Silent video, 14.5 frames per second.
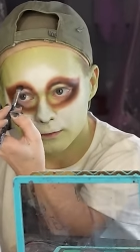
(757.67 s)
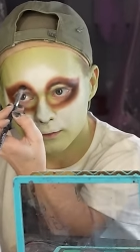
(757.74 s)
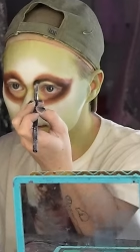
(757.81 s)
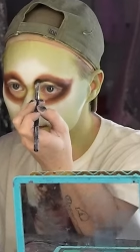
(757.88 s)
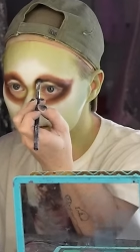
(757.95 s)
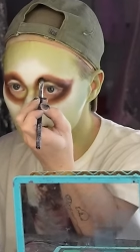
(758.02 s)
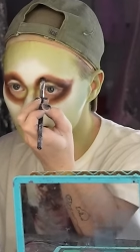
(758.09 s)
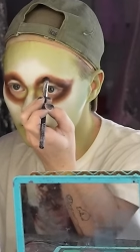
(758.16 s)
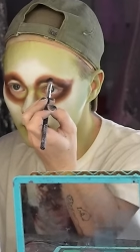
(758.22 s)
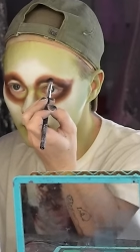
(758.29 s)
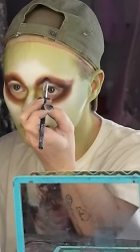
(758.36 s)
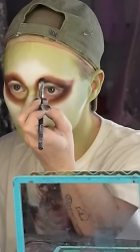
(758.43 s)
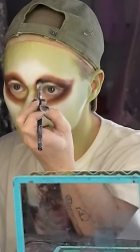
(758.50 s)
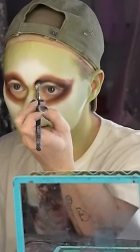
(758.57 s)
This kind of
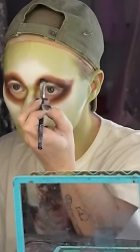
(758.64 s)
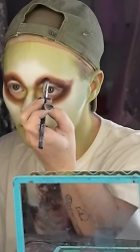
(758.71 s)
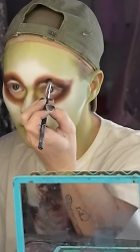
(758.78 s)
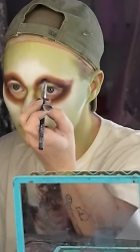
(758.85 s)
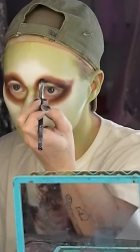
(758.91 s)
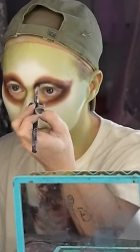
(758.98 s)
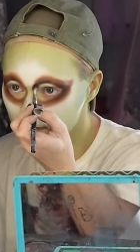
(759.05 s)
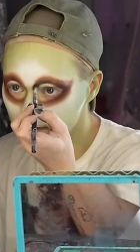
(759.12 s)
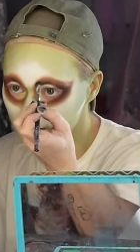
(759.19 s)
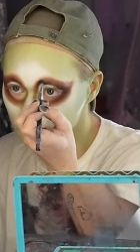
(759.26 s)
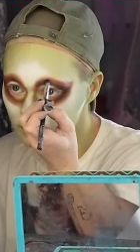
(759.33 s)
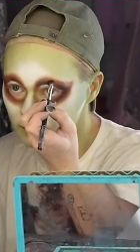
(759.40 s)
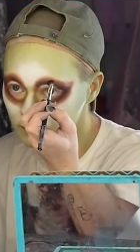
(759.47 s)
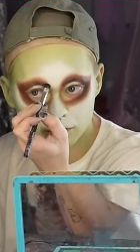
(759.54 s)
adds that
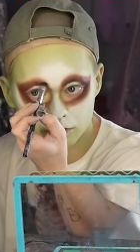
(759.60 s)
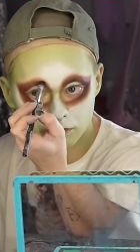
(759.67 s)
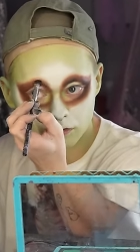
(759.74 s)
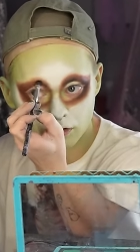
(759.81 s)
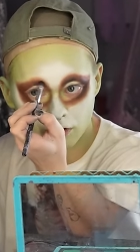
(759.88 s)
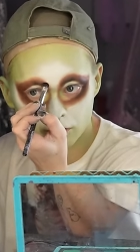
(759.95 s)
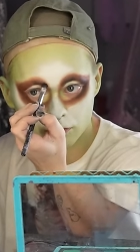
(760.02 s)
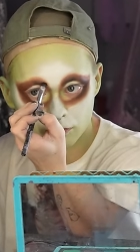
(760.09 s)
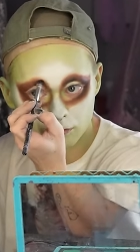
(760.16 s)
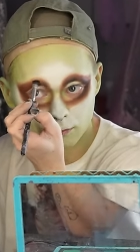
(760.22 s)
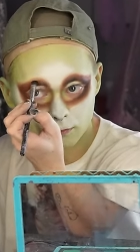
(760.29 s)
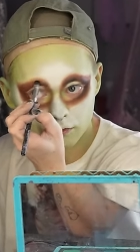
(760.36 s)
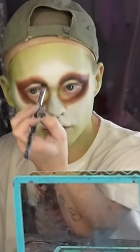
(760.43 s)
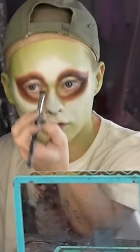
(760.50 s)
real
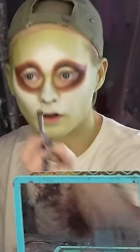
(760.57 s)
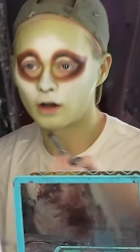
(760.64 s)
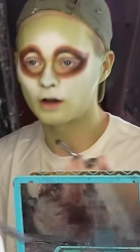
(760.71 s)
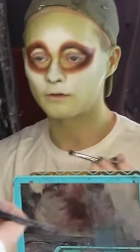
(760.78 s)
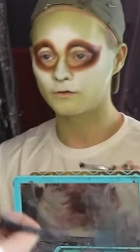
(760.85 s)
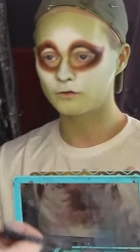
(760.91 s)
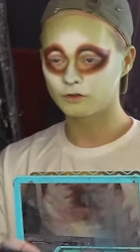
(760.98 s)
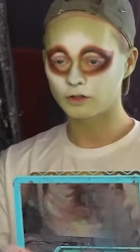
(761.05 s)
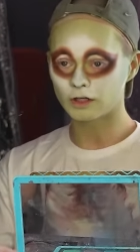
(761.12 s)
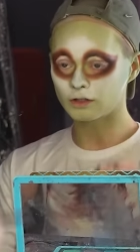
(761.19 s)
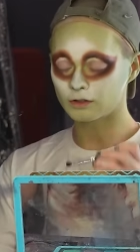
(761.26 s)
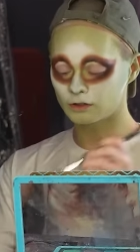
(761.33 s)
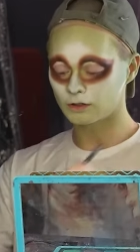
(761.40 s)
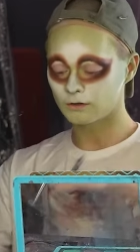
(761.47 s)
gentle, soft,
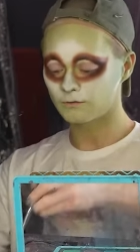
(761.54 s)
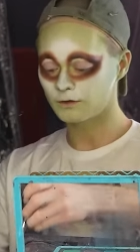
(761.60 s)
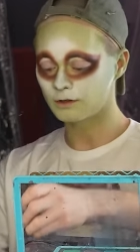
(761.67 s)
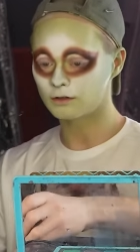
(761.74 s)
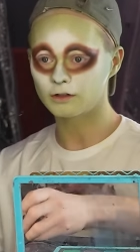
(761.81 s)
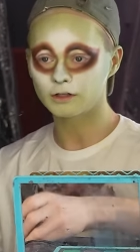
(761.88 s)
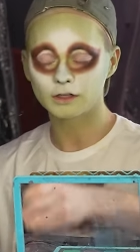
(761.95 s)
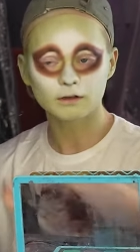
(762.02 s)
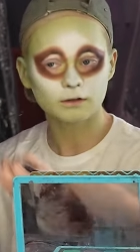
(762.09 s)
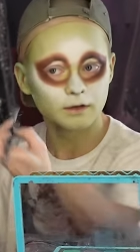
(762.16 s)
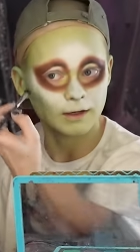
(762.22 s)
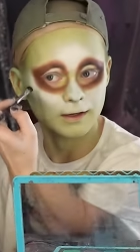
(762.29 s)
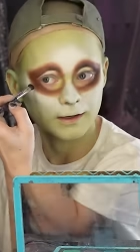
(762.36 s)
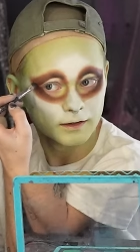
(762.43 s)
dainty feeling
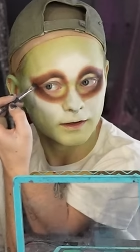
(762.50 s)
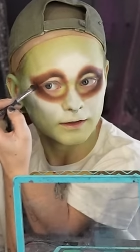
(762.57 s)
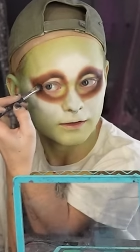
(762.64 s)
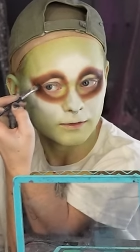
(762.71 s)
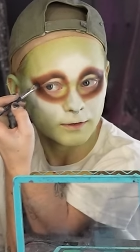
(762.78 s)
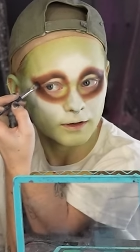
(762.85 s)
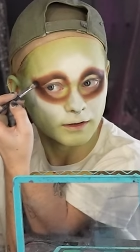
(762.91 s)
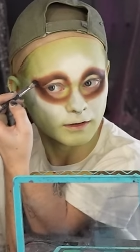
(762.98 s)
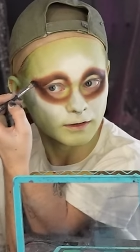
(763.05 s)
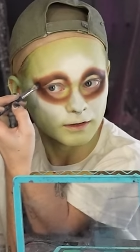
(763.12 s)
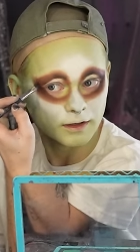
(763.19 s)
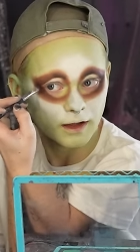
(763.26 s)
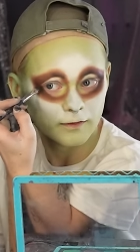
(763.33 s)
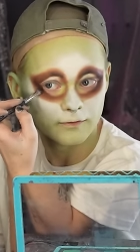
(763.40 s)
that you all
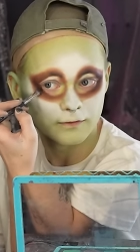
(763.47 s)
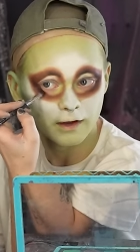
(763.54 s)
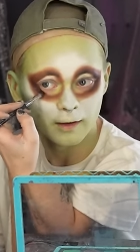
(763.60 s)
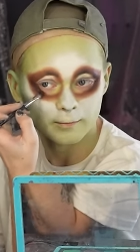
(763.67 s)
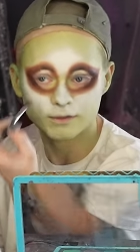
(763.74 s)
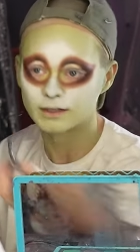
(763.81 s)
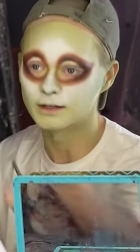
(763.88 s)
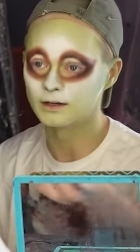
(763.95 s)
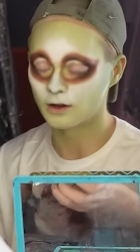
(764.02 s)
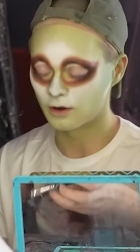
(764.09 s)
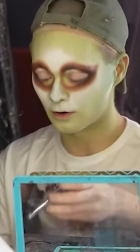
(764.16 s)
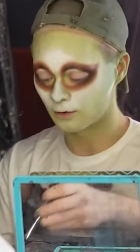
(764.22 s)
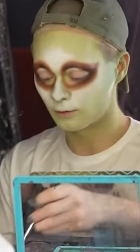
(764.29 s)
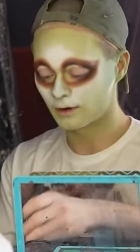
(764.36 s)
have come to
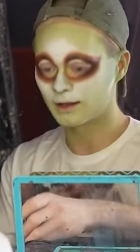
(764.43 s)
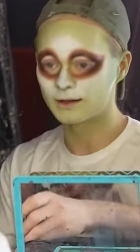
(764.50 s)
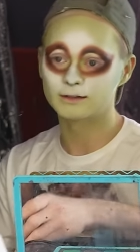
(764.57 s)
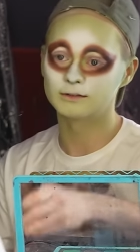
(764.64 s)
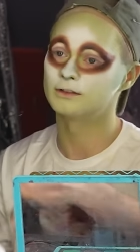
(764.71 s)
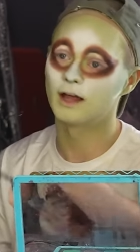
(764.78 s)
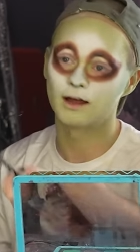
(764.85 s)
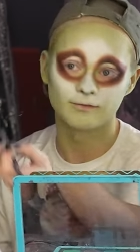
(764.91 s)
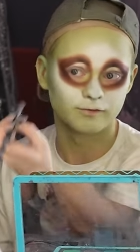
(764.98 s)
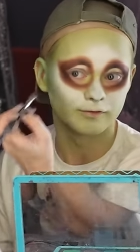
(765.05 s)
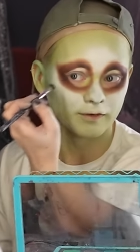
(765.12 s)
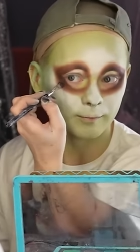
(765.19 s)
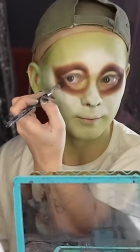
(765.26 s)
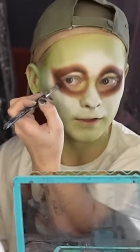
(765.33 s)
know and love
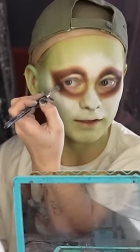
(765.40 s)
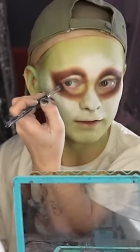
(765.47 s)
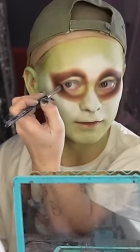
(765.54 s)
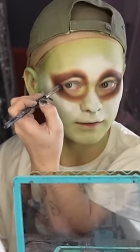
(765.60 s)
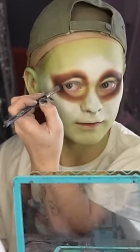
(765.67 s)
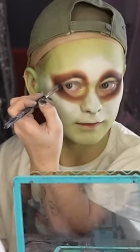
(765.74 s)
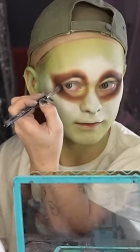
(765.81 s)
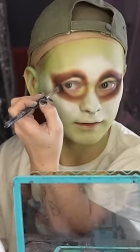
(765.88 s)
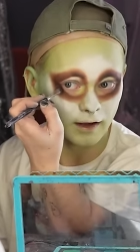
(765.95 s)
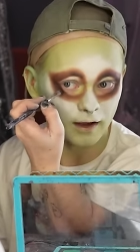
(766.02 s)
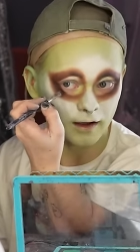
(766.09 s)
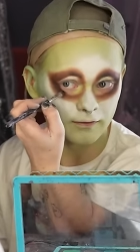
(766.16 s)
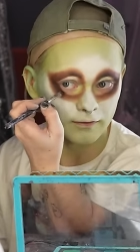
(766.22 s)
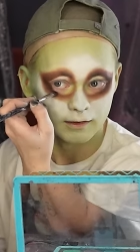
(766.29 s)
from me. Just
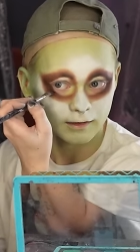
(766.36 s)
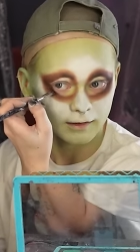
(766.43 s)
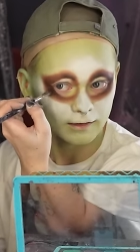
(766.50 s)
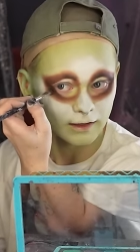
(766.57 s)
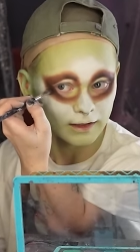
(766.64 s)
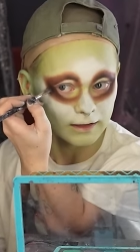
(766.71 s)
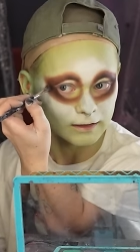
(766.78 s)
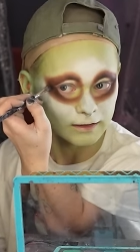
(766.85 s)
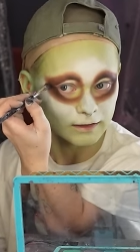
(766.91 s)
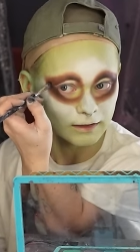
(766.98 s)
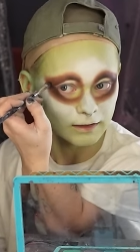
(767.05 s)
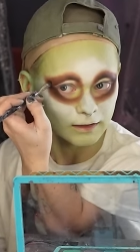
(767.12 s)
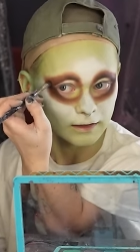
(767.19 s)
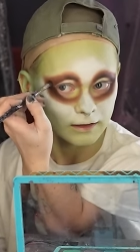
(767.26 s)
soft,
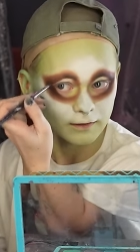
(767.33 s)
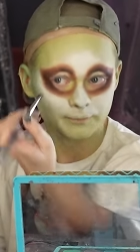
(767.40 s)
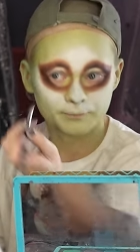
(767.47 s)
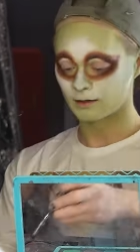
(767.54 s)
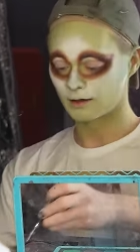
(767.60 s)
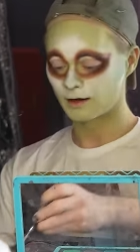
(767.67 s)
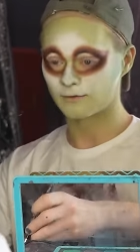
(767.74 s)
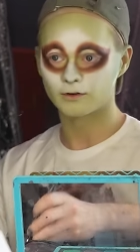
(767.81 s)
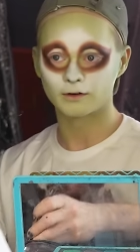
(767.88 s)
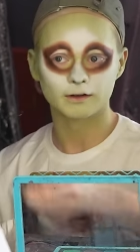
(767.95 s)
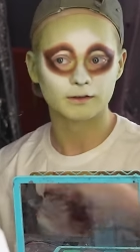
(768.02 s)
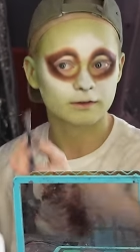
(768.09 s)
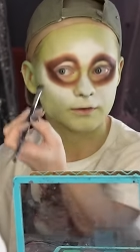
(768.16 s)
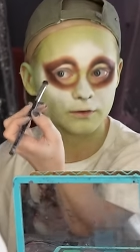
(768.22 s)
dainty, never
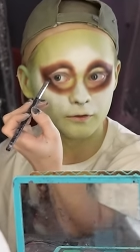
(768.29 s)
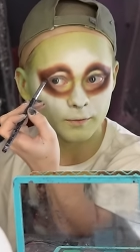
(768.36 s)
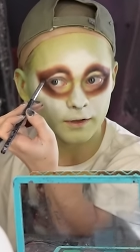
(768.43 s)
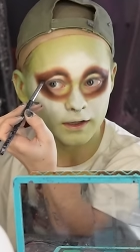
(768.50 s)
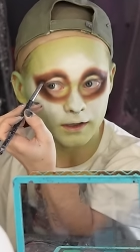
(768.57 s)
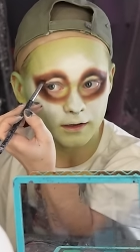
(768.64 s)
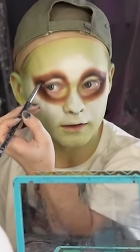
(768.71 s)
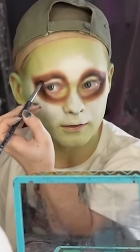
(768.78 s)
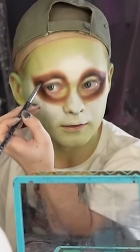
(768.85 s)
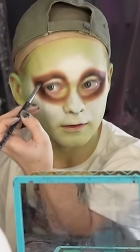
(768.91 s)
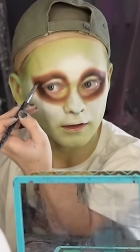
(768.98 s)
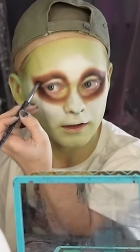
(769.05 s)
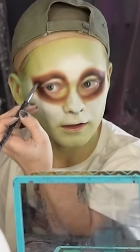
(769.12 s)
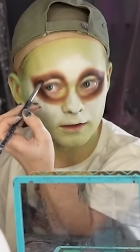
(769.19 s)
assuming
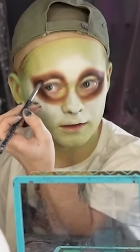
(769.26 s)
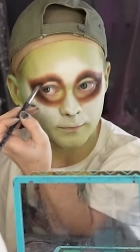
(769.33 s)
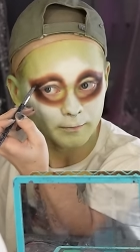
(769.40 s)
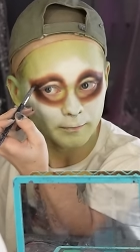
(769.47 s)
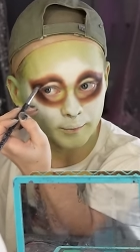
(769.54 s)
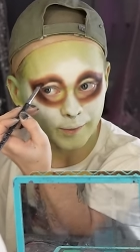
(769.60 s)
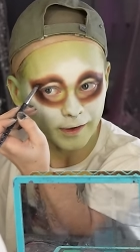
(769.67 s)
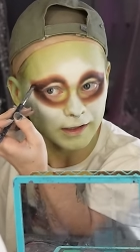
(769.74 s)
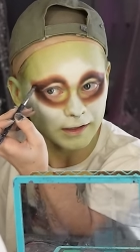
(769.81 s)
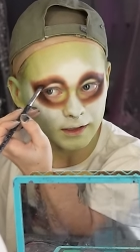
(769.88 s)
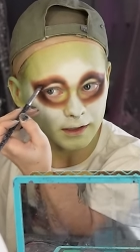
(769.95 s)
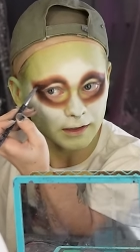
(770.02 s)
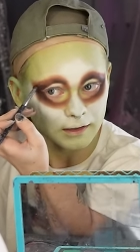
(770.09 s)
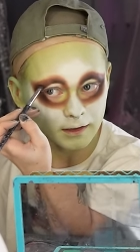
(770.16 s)
or
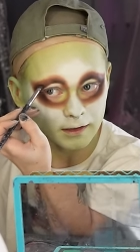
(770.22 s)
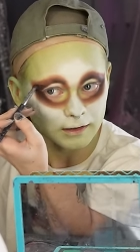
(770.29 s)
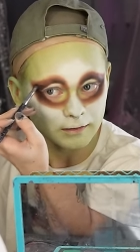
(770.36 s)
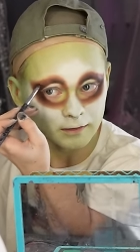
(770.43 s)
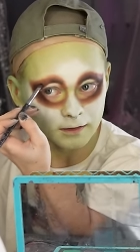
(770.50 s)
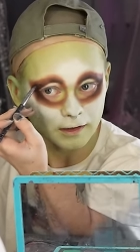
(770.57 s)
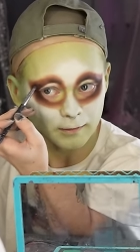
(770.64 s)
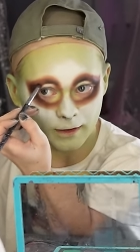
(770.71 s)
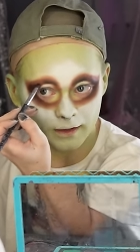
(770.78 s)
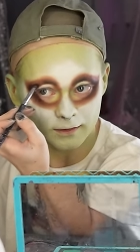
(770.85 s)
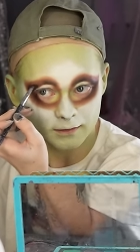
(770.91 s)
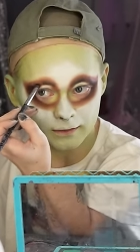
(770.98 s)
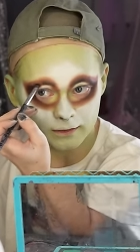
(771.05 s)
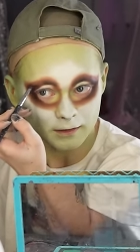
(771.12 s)
biting in any
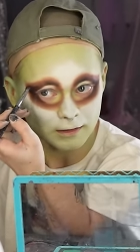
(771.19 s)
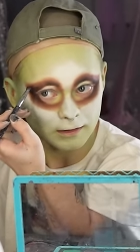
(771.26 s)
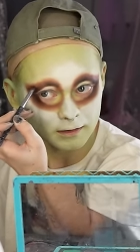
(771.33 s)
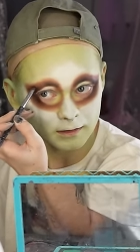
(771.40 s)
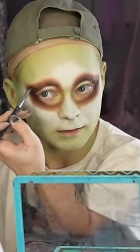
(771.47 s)
capacity.